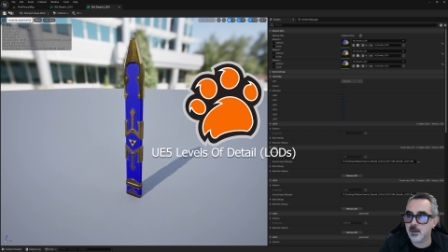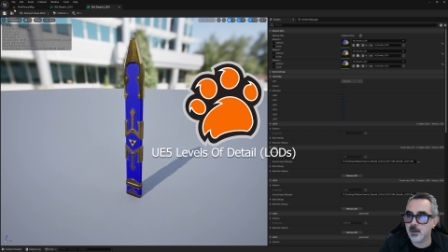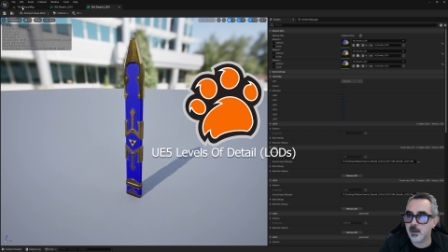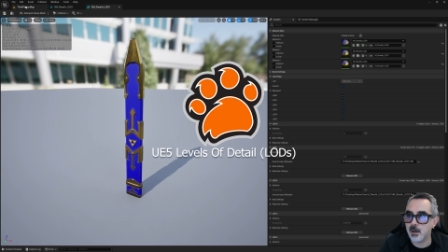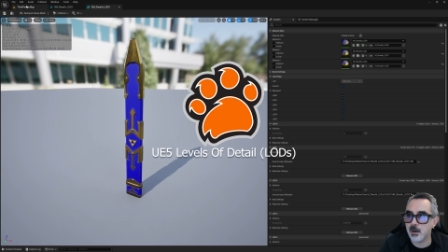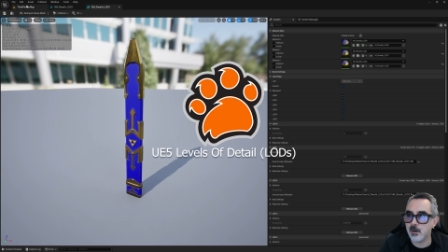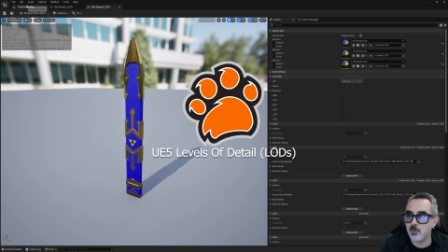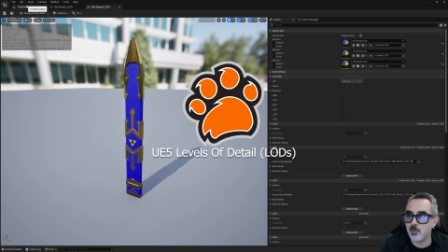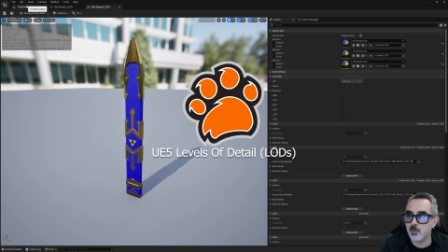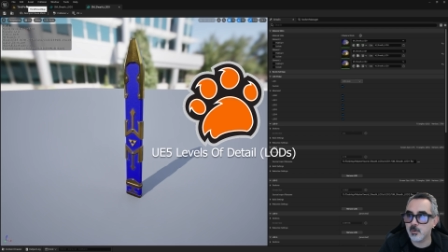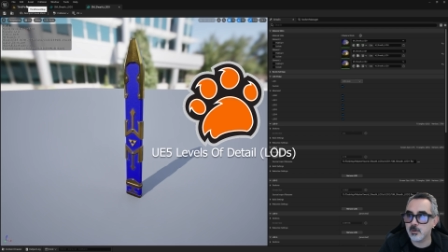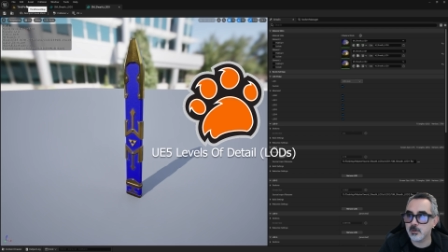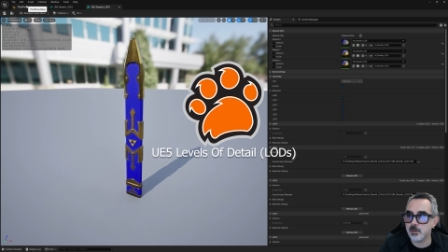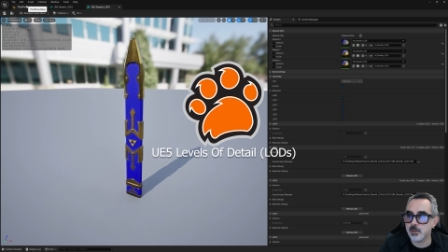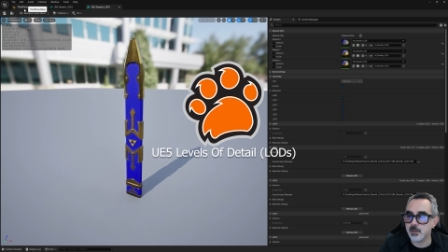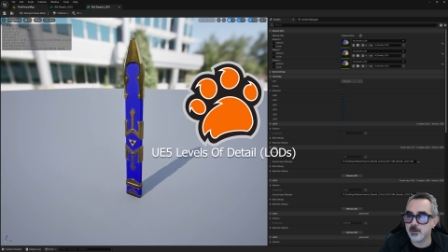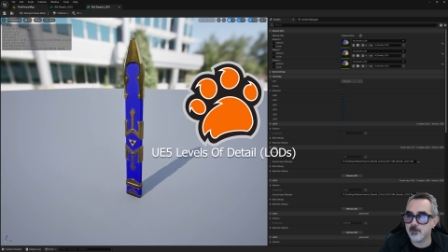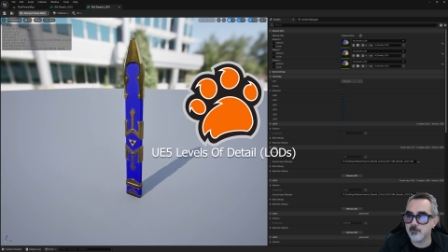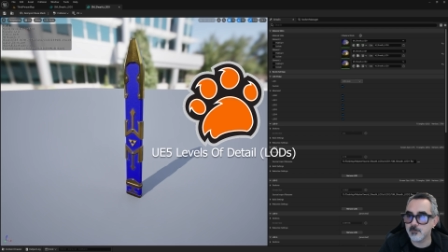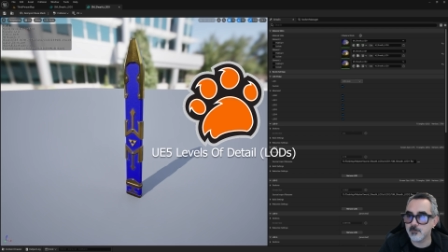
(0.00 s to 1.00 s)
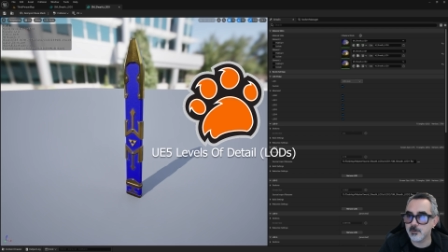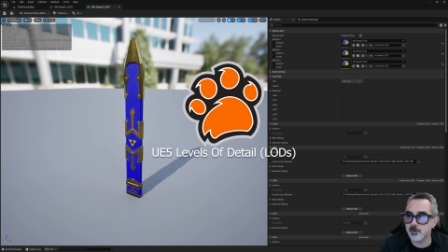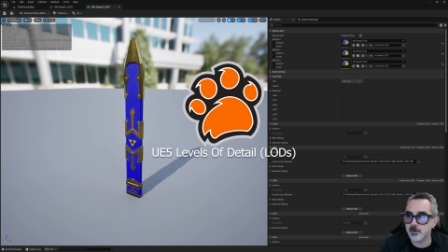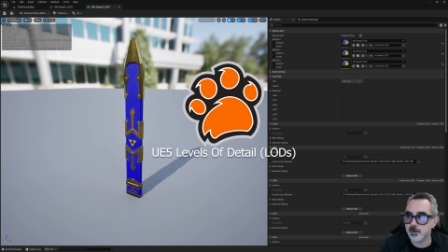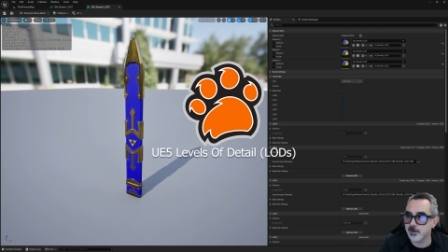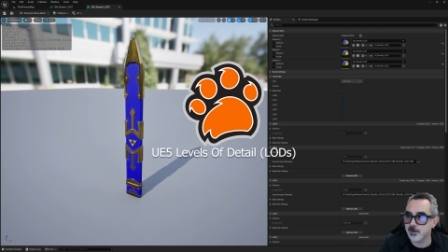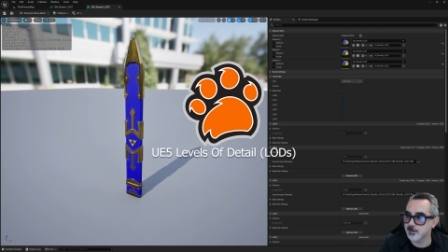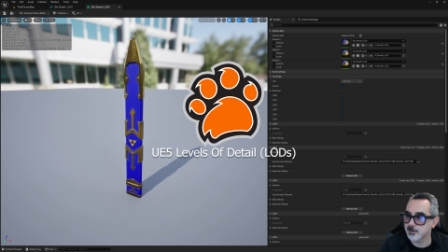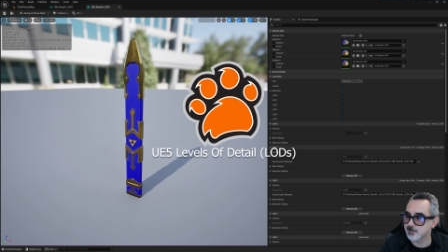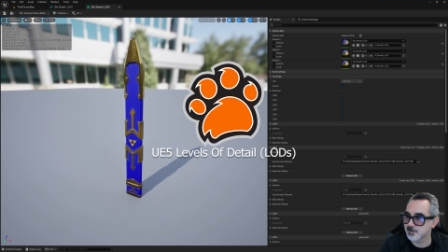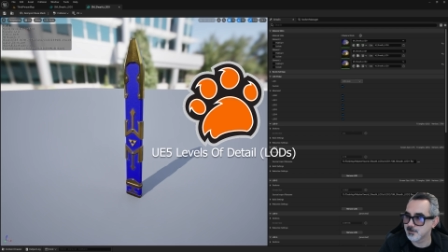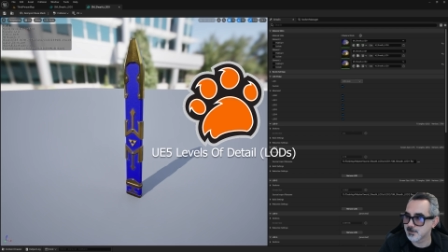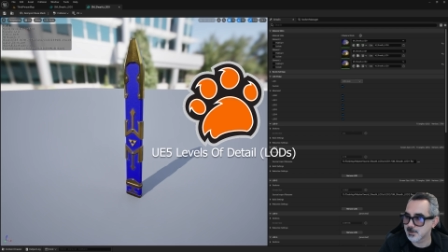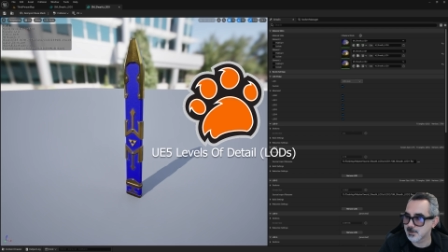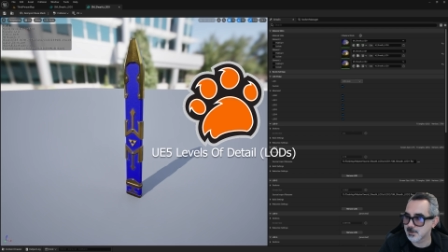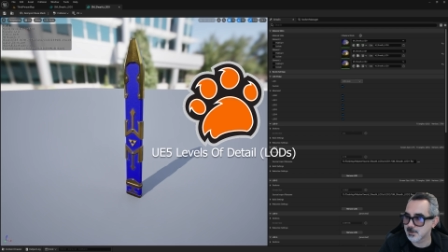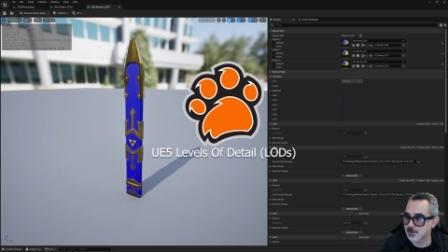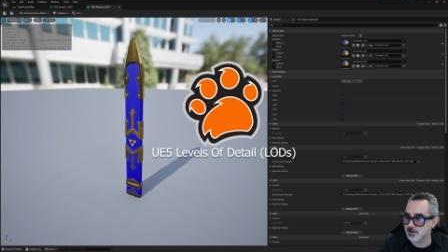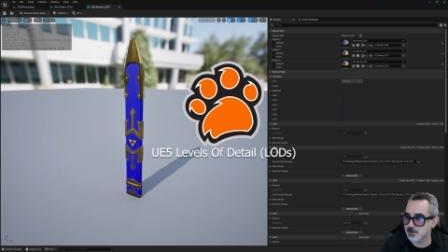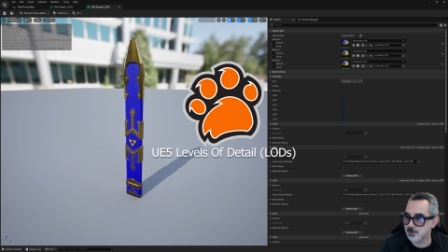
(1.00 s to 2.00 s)
I will leave you here.
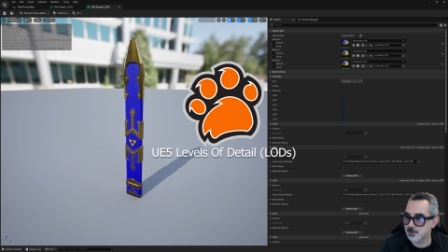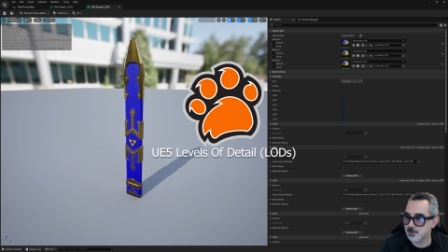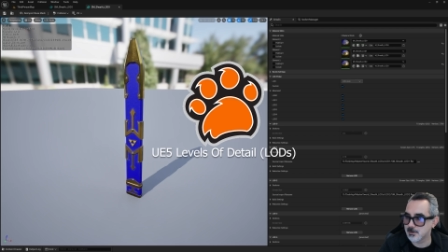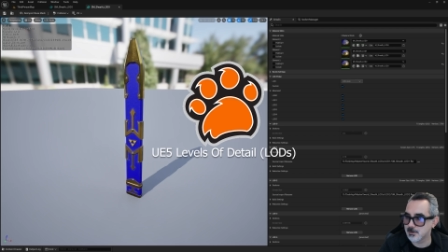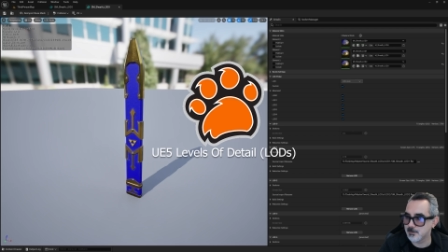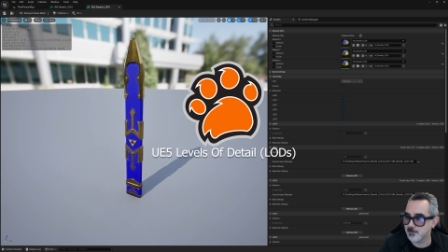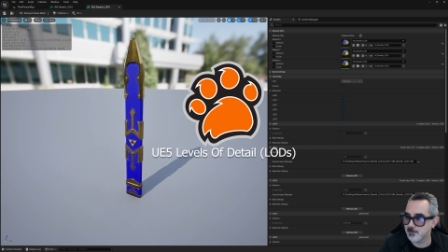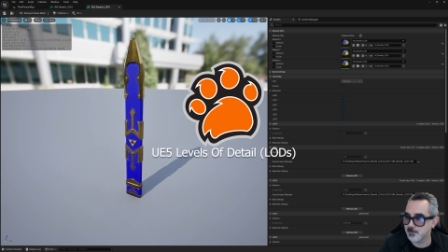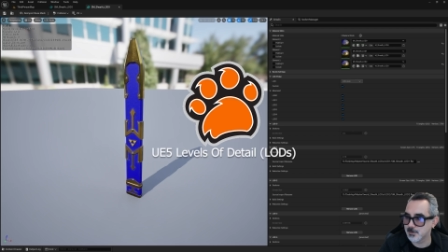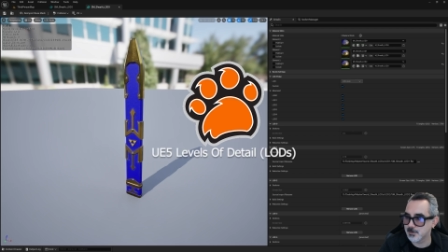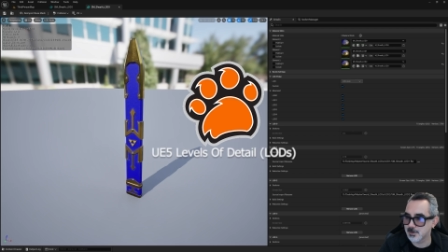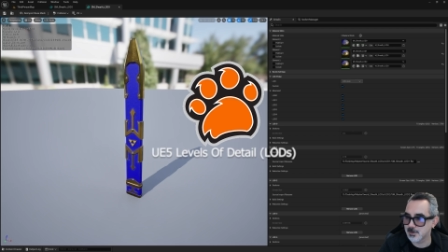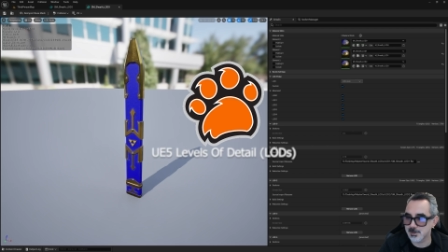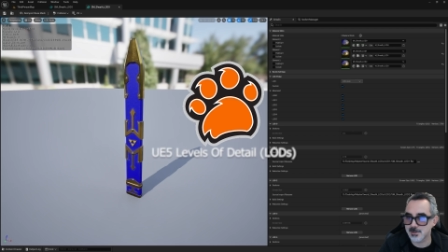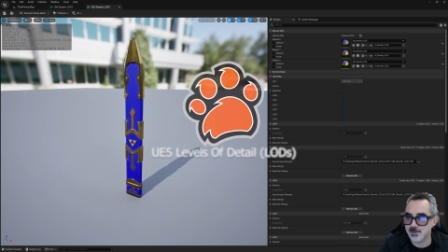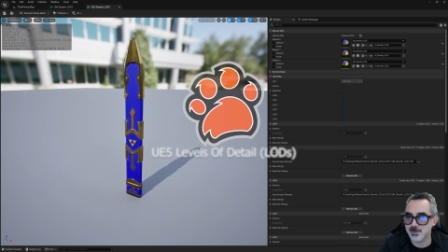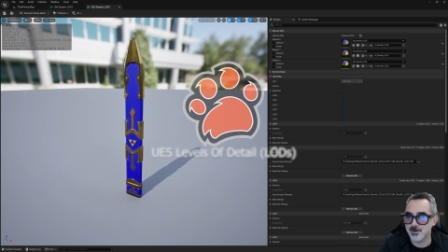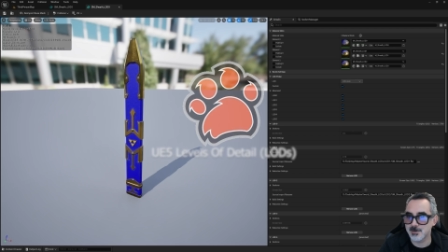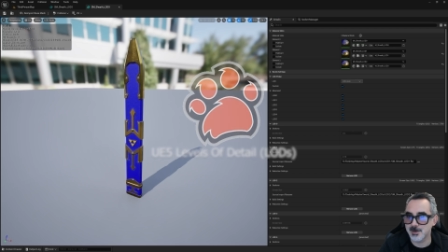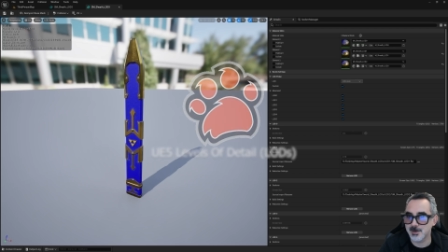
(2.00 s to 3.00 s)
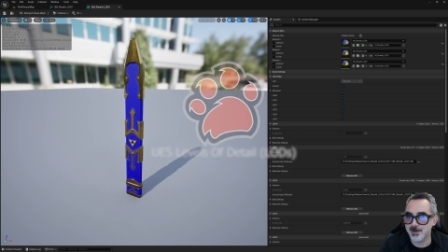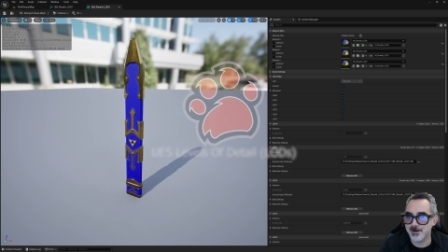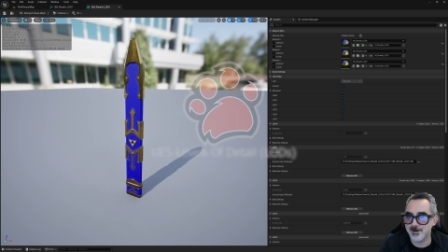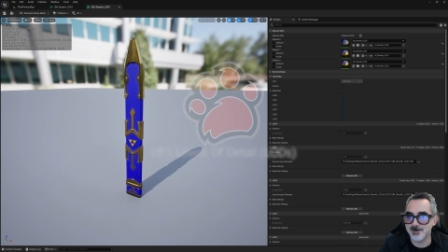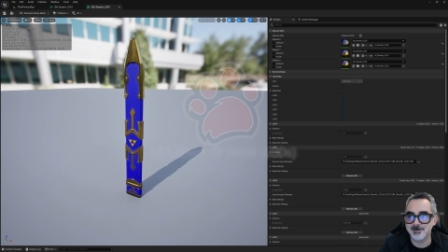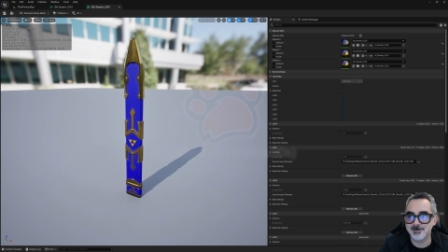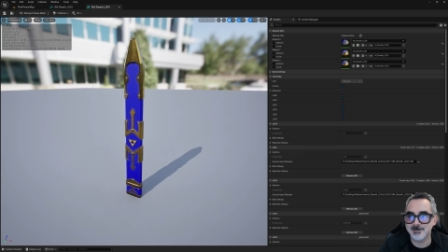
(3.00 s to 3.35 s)
So talk to you later.